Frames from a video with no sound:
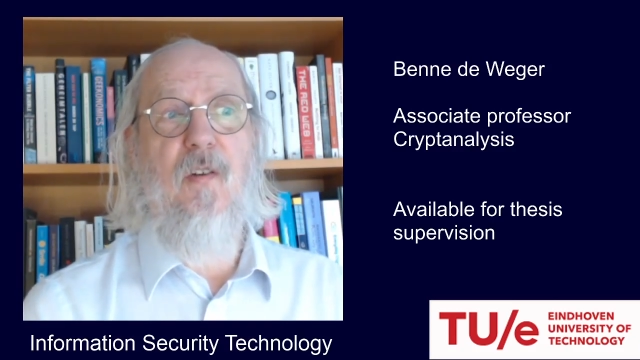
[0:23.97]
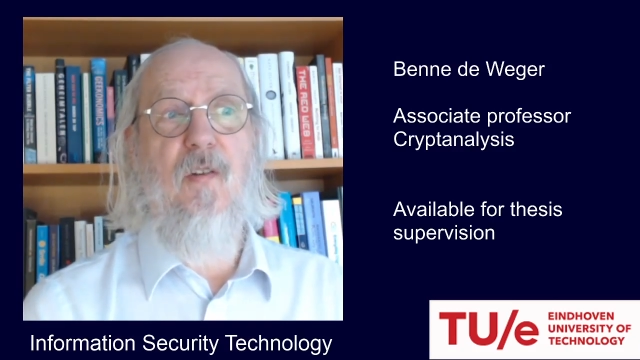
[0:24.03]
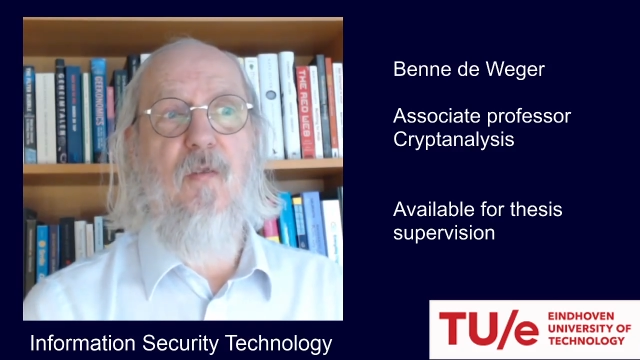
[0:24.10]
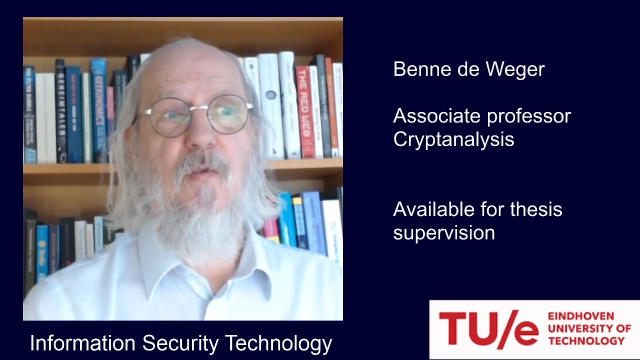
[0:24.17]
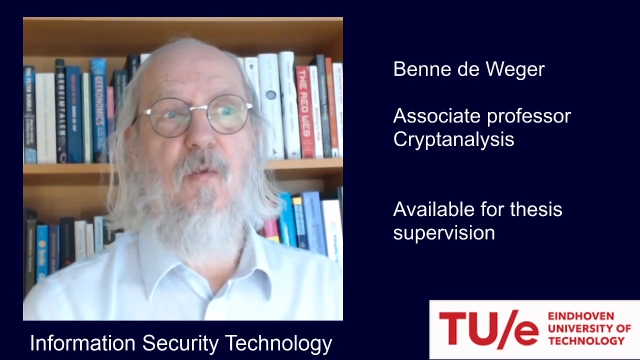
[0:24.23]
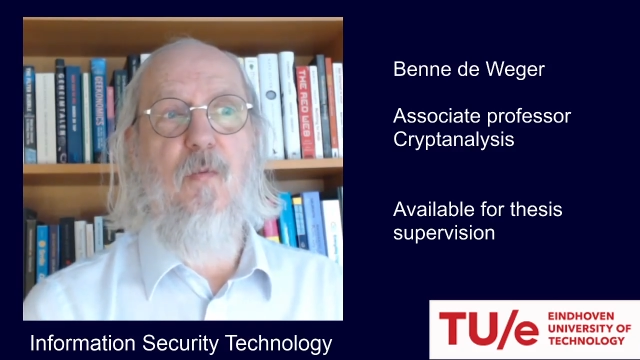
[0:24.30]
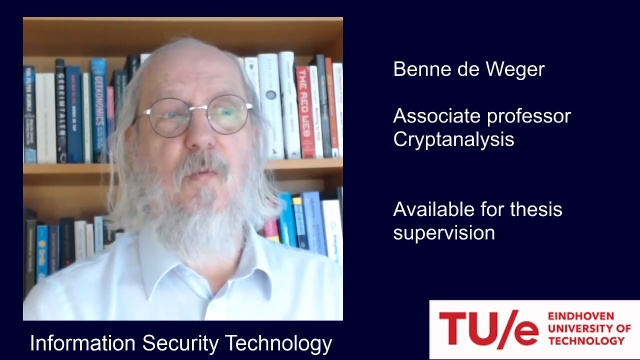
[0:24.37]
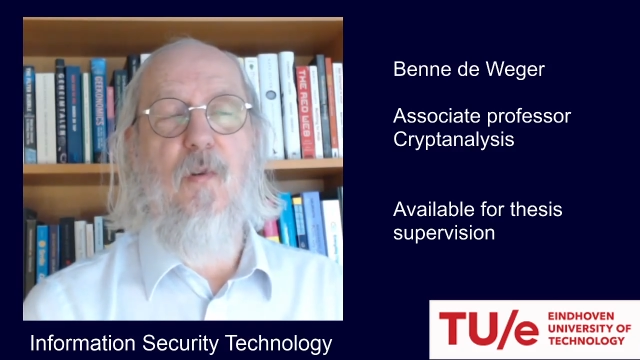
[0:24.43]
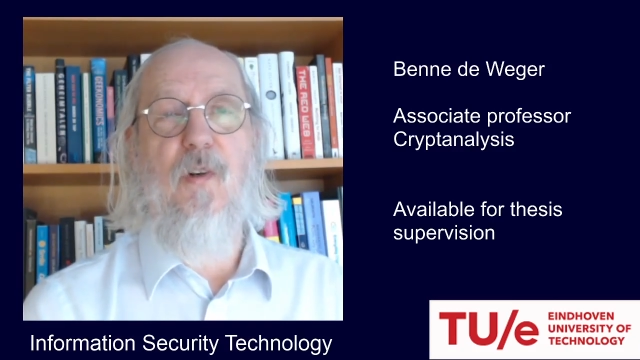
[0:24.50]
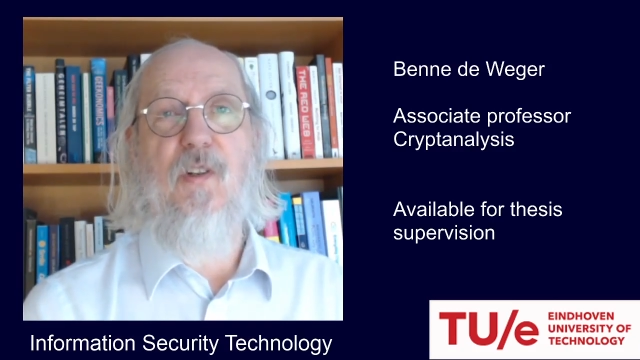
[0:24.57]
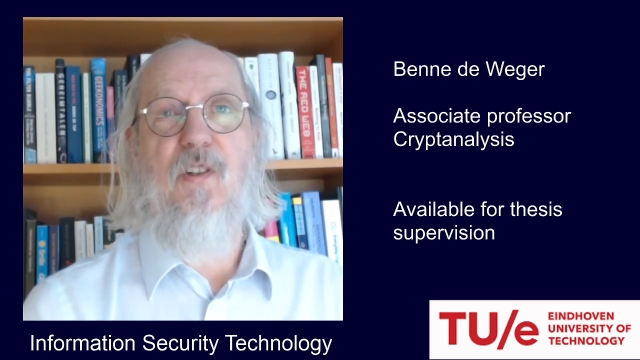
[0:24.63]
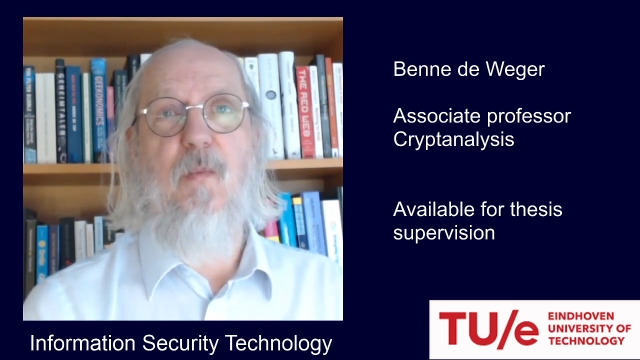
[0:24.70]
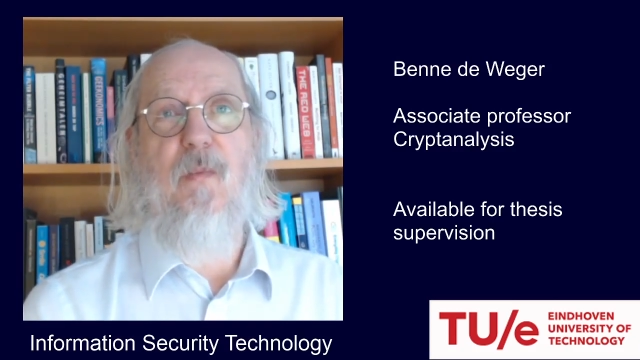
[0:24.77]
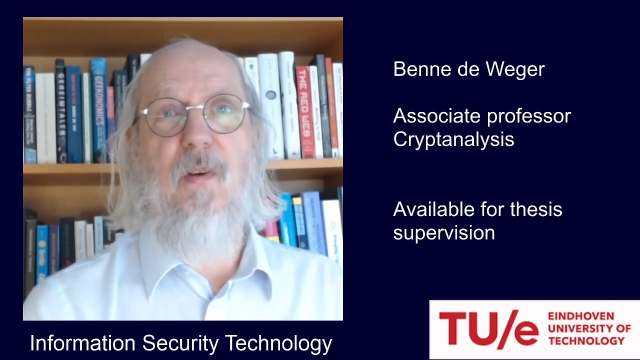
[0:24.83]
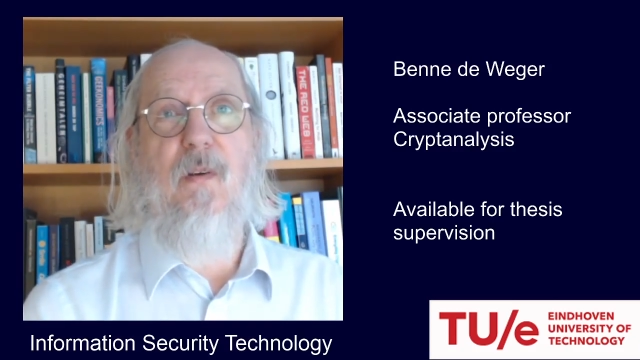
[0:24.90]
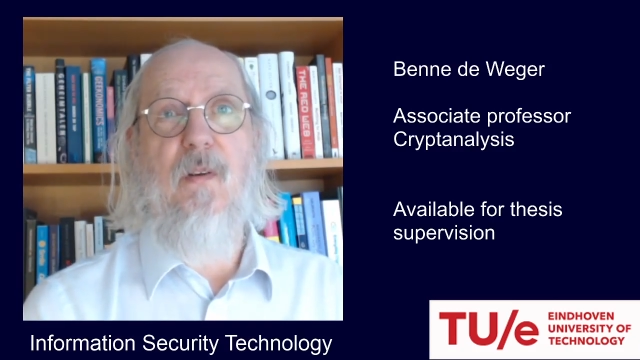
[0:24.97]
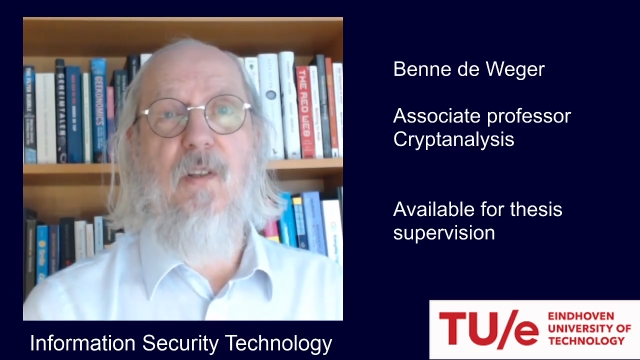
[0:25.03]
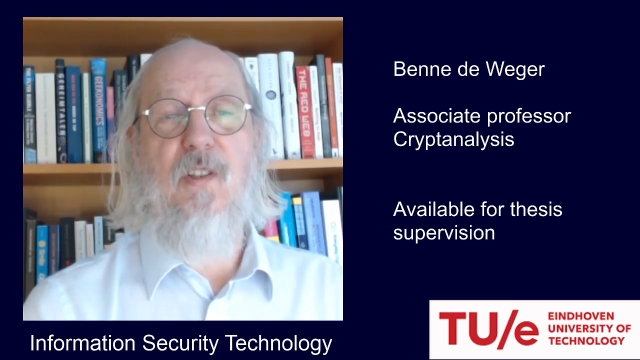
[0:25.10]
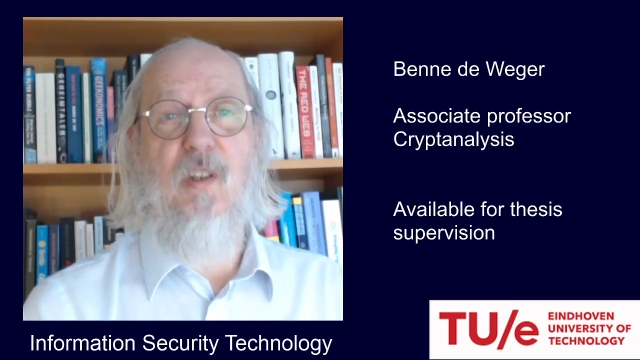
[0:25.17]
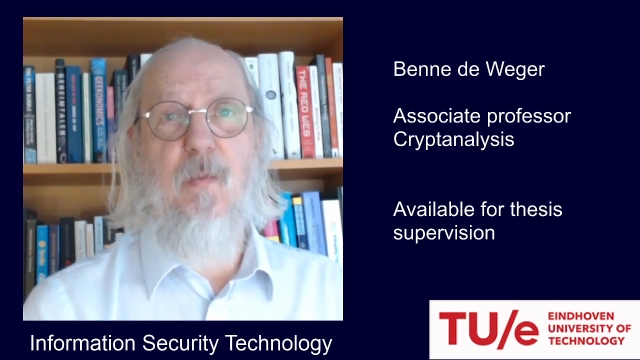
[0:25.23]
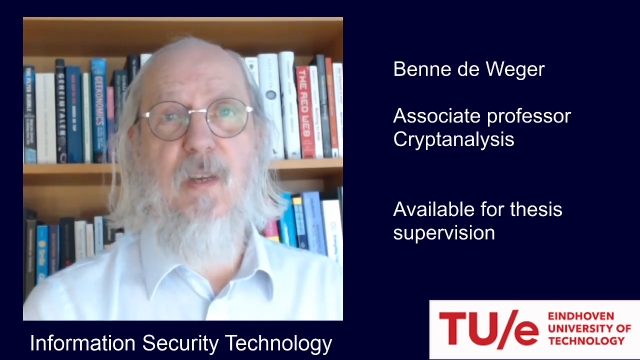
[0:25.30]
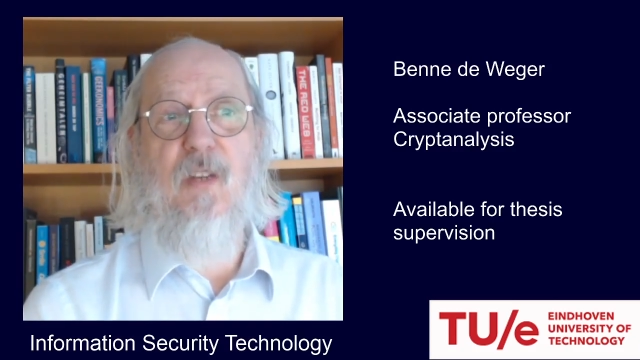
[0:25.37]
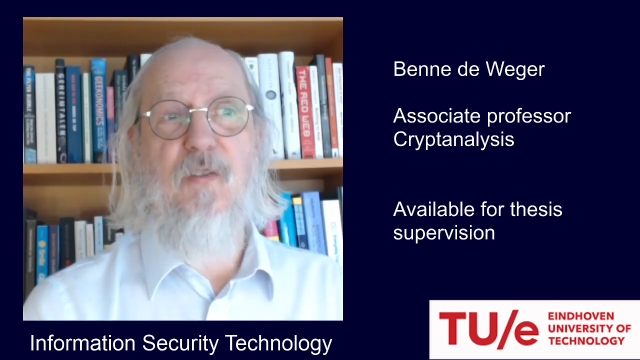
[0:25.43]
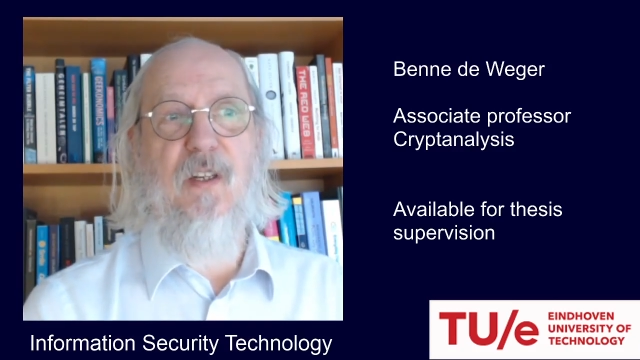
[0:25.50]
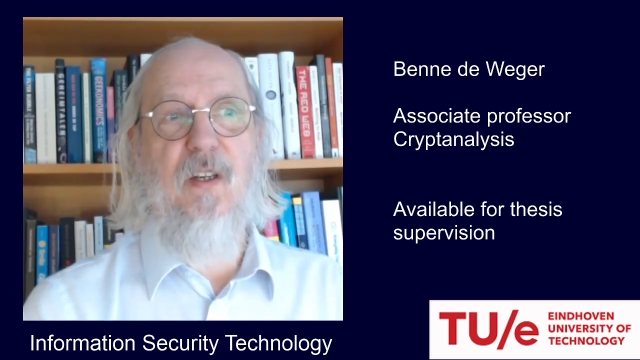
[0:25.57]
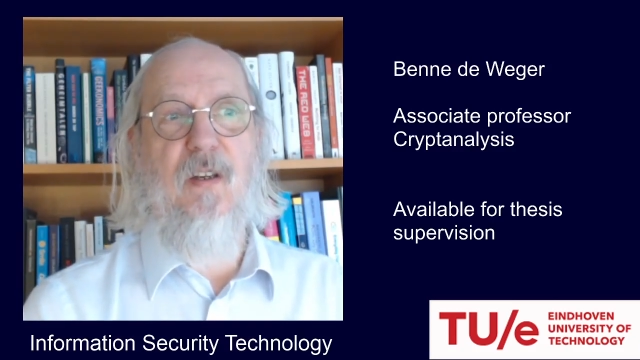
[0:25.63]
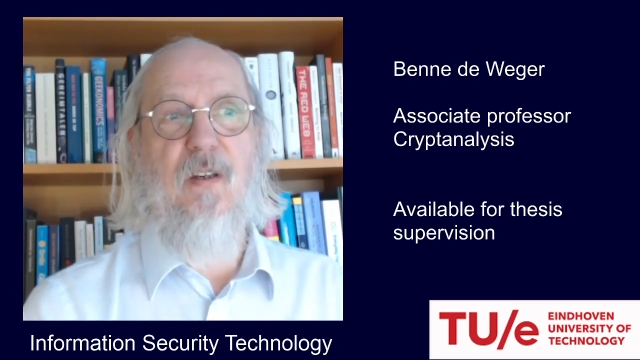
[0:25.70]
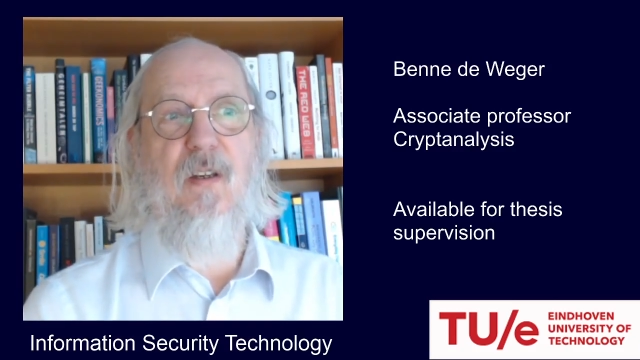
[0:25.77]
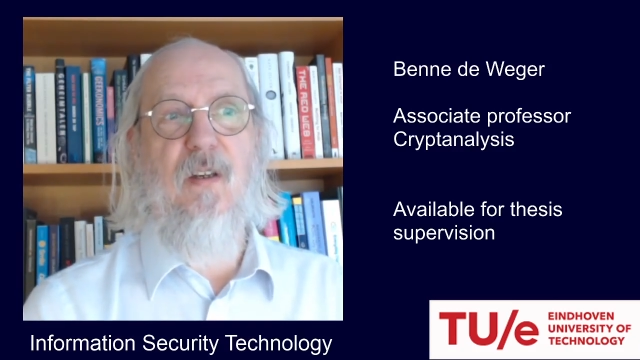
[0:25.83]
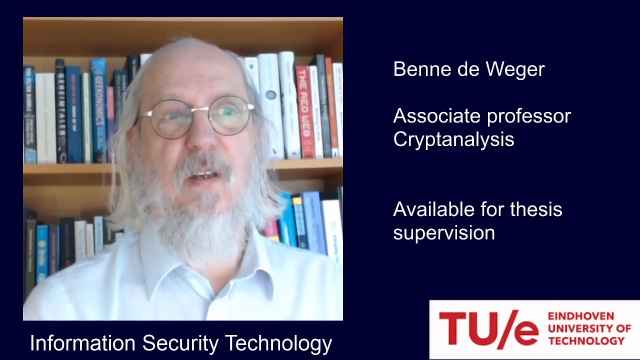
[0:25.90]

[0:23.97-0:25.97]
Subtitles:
to more symmetric